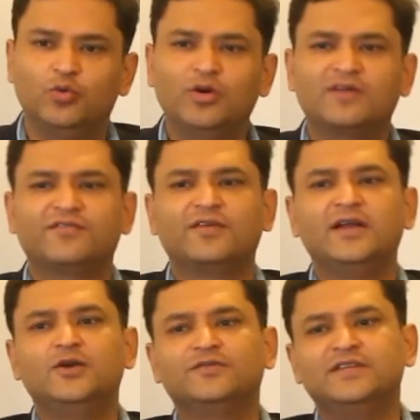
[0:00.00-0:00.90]
who are
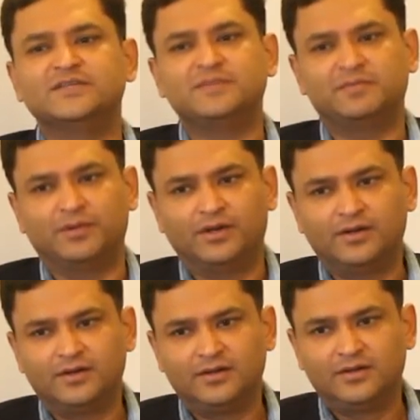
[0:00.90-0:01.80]
afraid of these people,
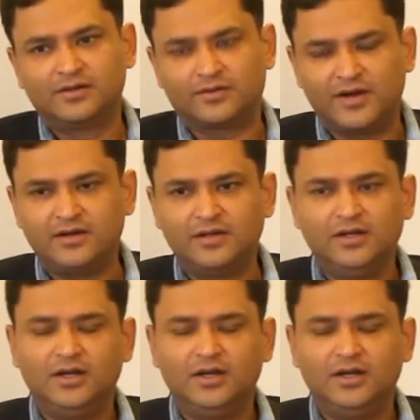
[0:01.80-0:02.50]
right?